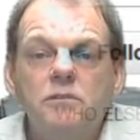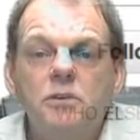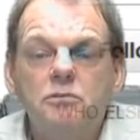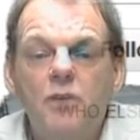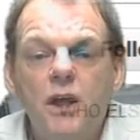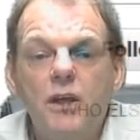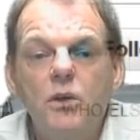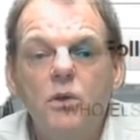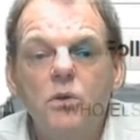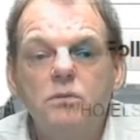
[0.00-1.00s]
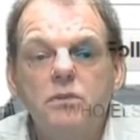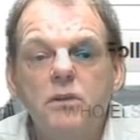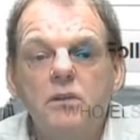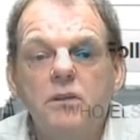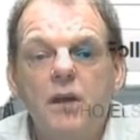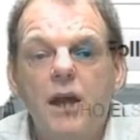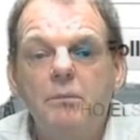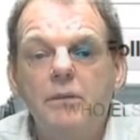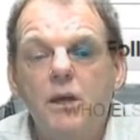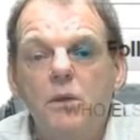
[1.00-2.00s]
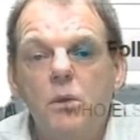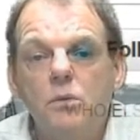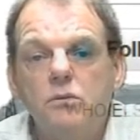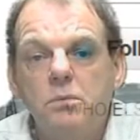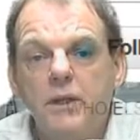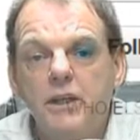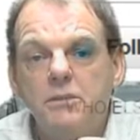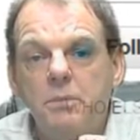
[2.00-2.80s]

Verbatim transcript: they're falling over. They're hobbling all over the place.